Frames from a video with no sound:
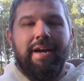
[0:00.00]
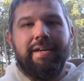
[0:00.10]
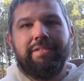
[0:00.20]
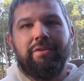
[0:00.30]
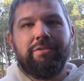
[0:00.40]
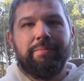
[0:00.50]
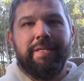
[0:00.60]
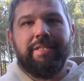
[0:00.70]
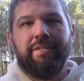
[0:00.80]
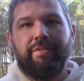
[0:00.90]
I talk to
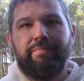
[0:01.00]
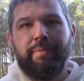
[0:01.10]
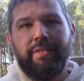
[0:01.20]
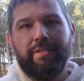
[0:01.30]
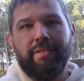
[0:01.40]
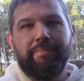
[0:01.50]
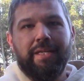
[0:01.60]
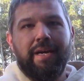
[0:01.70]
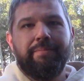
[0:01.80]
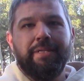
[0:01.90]
myself because
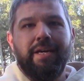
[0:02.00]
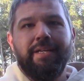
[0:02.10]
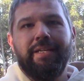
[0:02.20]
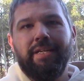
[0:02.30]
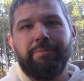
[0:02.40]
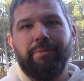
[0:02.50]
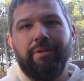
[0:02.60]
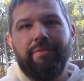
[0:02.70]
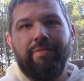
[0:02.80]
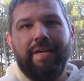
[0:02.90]
sometimes I need expert
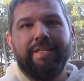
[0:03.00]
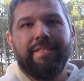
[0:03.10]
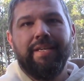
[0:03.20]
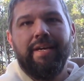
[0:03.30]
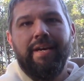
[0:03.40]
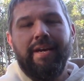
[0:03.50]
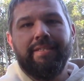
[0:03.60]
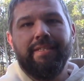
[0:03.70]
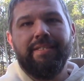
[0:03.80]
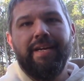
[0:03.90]
advice,
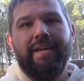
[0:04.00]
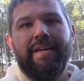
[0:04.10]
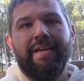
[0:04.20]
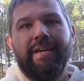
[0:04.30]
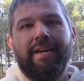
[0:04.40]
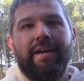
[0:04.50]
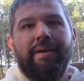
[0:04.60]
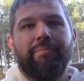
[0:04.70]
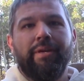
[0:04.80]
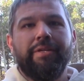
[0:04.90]
and today
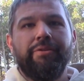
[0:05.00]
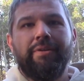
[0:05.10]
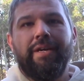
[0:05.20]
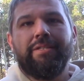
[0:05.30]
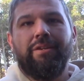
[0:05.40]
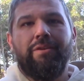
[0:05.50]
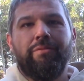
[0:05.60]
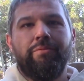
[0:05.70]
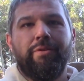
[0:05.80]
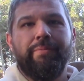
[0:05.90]
I'm bringing you guys
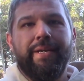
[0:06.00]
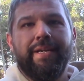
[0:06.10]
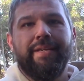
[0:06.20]
along with me.